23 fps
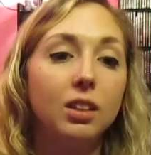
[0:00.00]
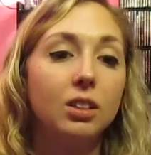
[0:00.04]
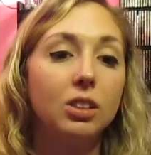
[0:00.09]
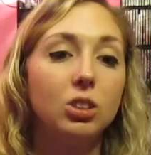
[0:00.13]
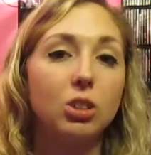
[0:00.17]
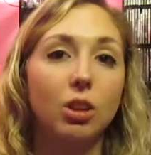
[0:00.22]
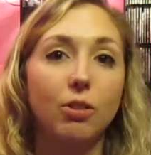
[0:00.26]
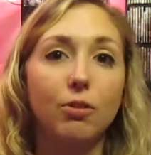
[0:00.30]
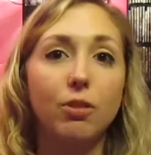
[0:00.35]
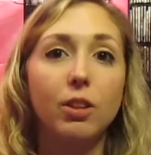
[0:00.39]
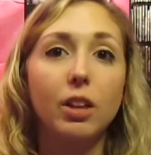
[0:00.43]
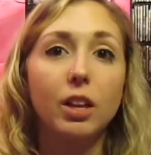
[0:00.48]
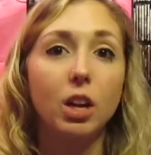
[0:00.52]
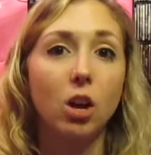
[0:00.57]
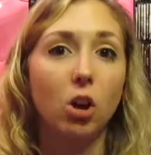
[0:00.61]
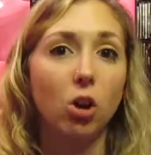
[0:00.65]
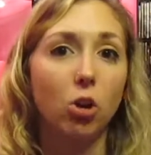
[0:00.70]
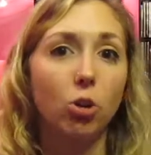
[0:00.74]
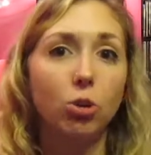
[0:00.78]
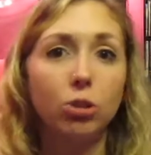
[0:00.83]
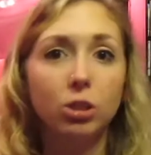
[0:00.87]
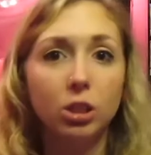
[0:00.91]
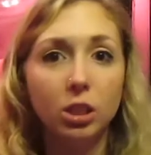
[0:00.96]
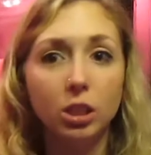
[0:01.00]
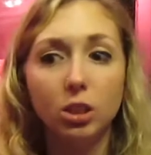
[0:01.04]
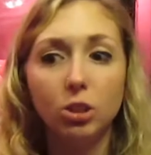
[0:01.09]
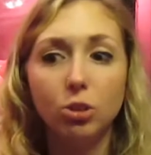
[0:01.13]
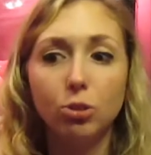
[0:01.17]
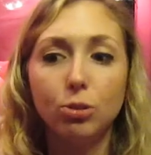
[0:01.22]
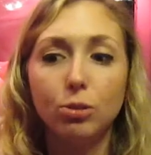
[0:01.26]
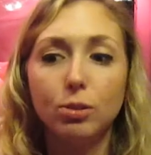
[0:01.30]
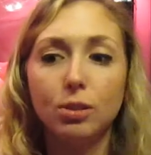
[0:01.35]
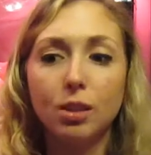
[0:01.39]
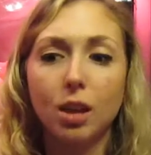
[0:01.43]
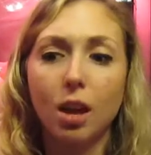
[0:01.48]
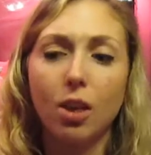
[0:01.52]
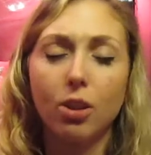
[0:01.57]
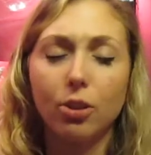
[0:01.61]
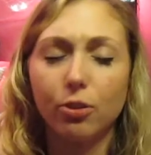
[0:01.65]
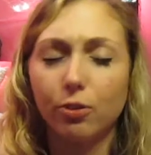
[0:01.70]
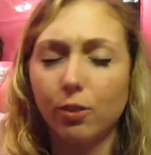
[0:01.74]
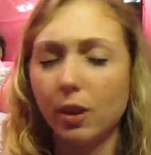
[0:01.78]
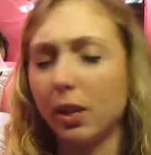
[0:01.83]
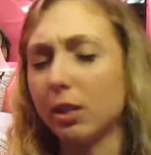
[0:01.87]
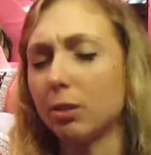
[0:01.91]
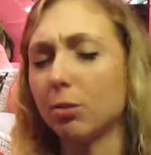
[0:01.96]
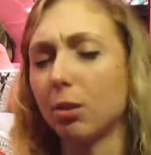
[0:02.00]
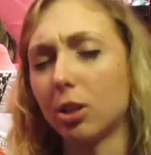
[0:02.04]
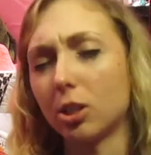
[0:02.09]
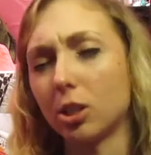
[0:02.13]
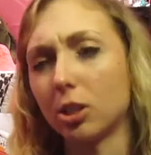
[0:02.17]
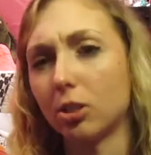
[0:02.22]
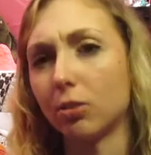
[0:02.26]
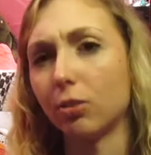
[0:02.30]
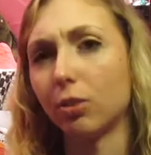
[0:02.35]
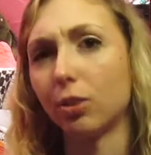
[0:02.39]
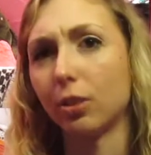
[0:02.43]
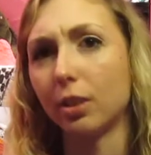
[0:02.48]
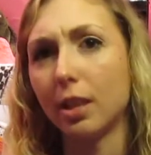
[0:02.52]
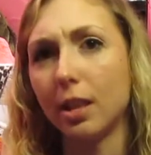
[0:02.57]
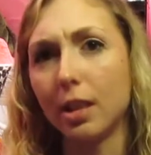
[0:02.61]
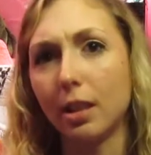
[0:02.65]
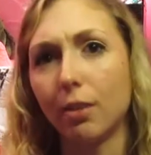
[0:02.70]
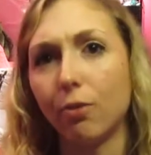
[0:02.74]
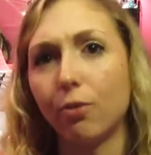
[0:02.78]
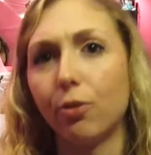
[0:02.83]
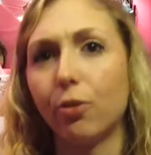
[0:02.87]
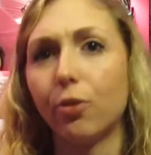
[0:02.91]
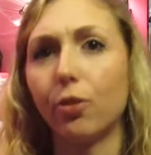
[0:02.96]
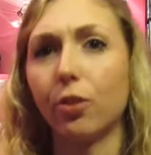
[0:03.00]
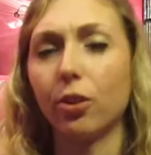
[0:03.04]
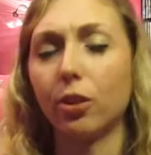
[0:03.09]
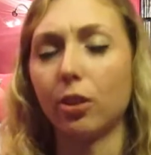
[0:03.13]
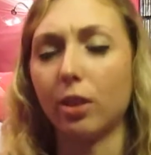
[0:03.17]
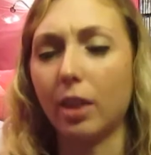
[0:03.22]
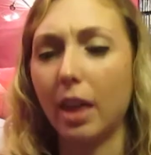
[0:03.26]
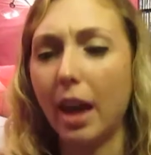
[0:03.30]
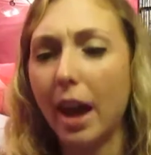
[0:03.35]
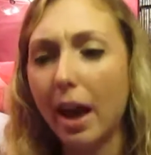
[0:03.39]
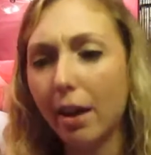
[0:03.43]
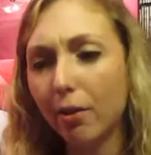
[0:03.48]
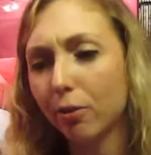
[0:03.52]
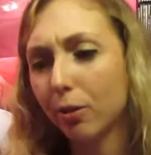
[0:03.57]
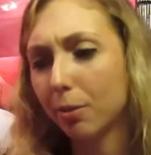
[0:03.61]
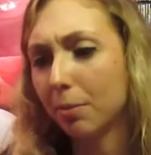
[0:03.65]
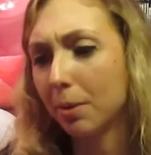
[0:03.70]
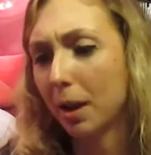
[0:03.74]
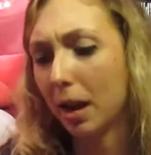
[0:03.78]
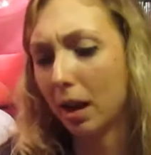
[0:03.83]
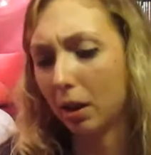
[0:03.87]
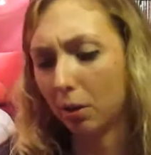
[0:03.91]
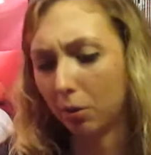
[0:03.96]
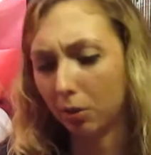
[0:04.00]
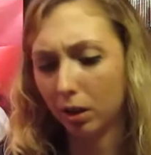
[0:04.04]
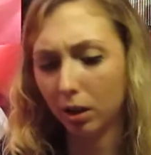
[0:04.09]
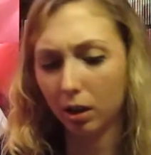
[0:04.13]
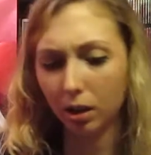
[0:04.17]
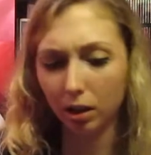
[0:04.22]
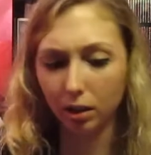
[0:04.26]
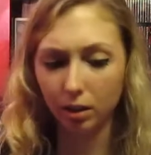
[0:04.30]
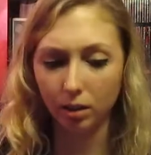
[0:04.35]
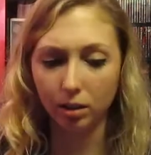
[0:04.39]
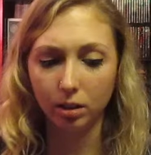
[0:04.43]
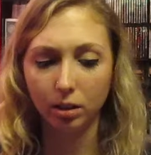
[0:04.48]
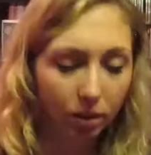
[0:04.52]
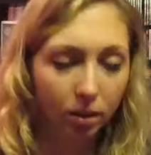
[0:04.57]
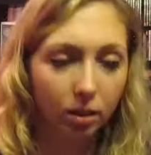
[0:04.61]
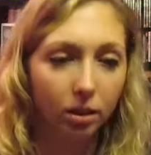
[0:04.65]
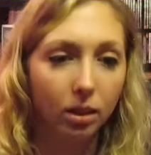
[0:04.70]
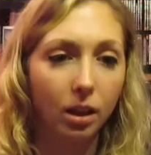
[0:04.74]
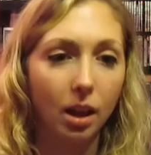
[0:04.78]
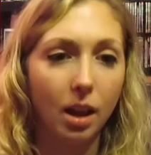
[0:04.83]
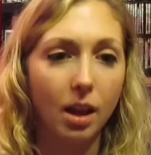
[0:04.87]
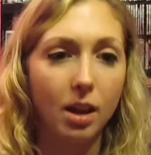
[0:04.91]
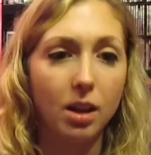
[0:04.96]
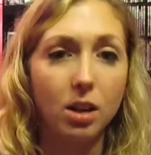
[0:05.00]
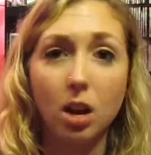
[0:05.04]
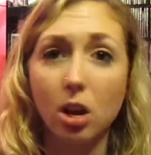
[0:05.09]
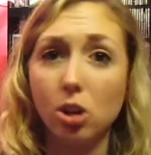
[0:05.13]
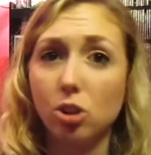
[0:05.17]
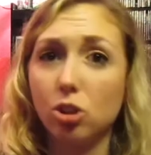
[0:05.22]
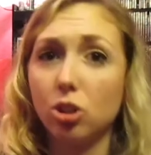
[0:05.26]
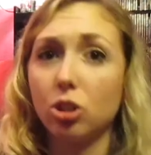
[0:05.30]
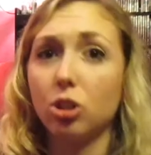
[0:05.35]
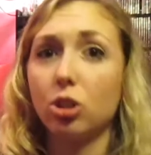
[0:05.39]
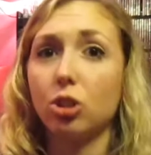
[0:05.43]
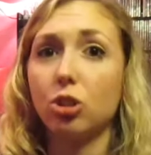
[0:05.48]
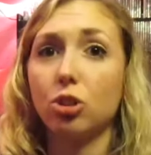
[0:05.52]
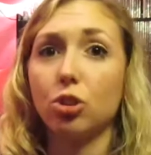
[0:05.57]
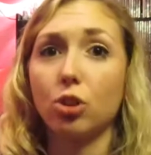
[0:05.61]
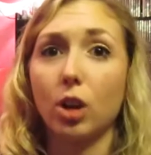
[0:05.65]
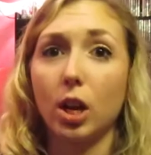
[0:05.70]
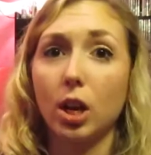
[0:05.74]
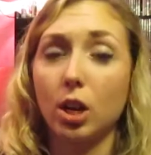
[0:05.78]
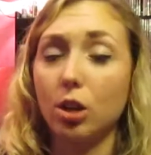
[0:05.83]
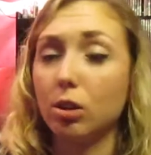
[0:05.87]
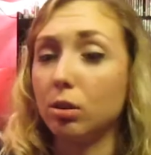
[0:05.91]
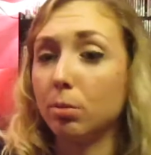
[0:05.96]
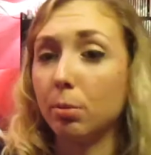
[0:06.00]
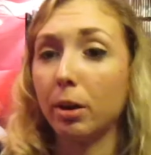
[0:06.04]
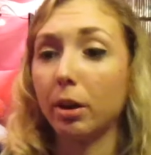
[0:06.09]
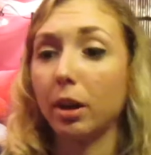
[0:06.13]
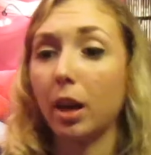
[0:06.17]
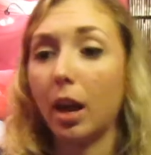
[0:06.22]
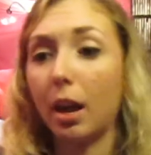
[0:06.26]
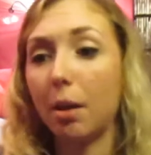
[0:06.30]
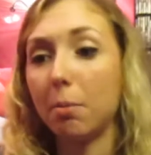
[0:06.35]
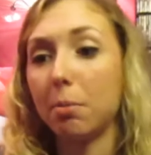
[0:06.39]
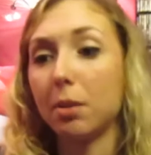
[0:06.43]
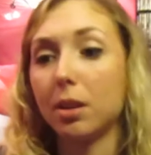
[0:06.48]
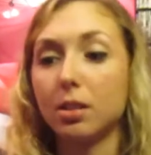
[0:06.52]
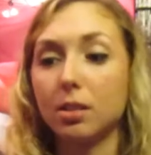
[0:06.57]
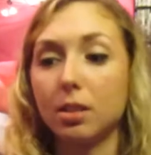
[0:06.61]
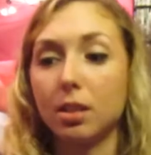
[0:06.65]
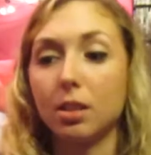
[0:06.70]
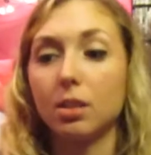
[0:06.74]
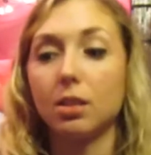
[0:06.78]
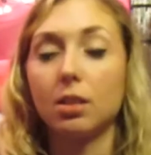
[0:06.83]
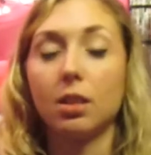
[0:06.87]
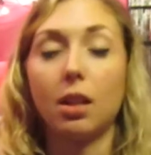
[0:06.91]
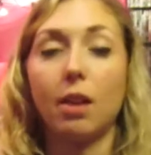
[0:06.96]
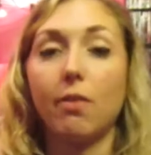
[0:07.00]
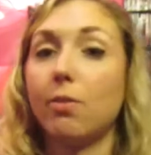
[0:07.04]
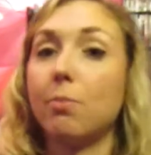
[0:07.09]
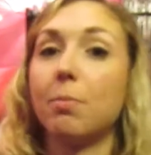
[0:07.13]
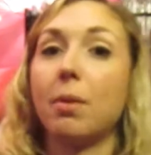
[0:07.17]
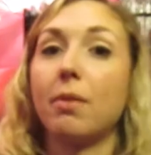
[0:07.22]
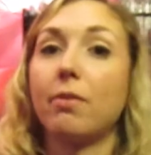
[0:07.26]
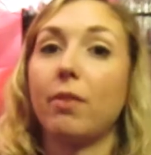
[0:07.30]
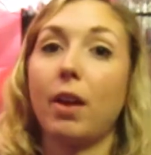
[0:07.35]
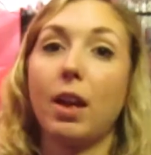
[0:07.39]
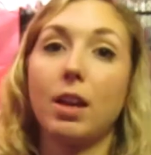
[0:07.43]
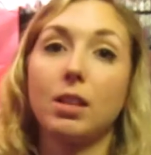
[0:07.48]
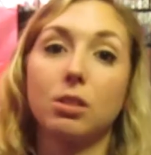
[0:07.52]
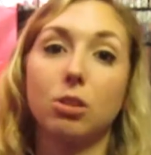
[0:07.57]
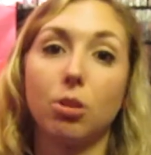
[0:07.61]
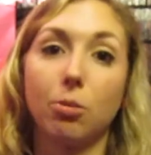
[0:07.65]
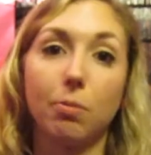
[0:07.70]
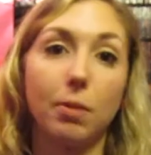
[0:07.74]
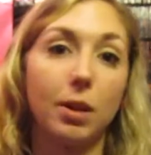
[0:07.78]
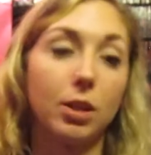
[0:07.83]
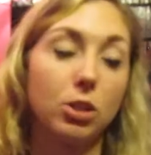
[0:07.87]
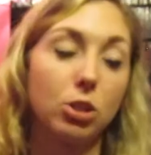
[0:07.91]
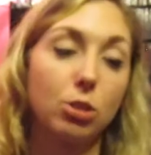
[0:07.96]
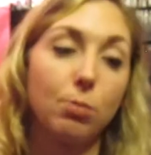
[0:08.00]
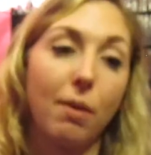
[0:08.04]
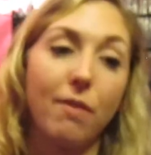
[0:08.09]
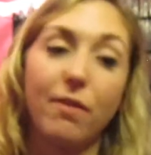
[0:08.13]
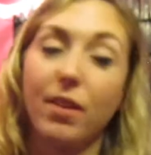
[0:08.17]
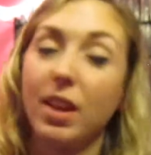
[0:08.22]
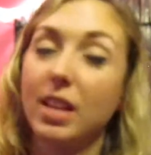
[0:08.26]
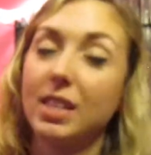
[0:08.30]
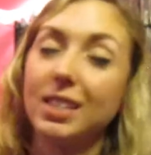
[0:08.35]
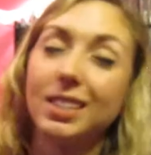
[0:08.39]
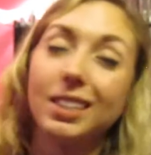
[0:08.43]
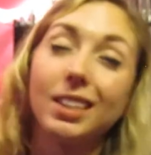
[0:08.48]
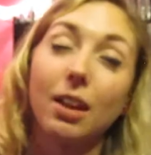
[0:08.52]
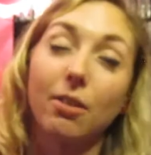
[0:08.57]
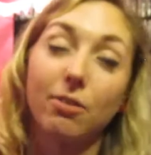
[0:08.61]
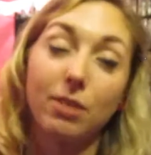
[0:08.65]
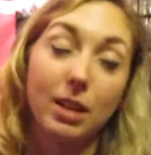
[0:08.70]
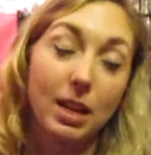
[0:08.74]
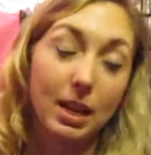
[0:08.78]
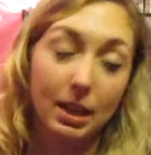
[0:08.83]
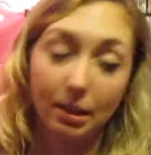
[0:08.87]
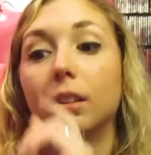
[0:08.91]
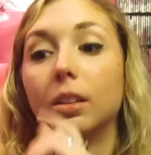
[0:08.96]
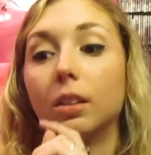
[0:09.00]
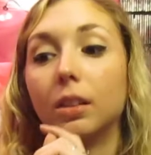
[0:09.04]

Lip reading: So I feel like I'll only use the other face washes for that from now on. And I'll just straight use Mary Kay because it's loving my face so much. My face is loving it.